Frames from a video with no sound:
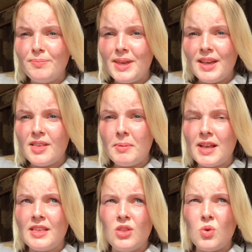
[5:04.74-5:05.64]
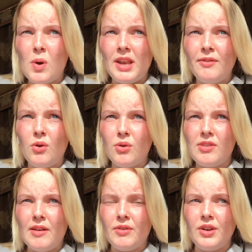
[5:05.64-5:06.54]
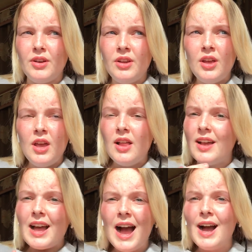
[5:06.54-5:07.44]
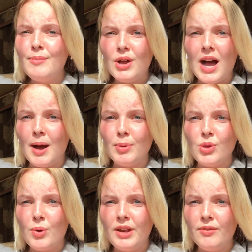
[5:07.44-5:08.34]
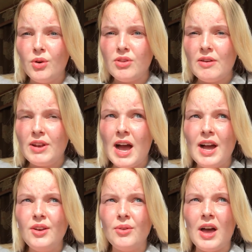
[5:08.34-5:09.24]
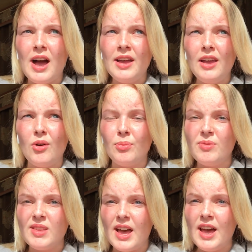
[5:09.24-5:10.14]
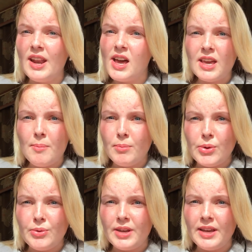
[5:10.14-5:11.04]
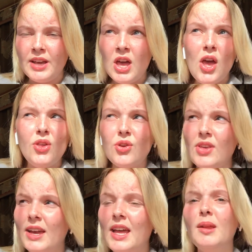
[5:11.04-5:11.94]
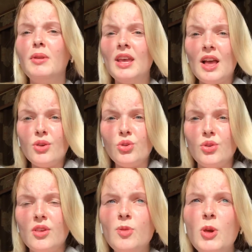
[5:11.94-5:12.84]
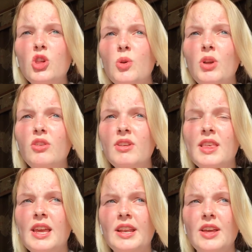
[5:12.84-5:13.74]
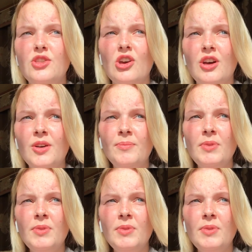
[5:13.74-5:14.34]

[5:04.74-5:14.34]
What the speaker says: be expected 24/7. Like, I'm not happy 24/7. I know that I get upset and I get moody, just like anybody else does, especially when you're a teenager.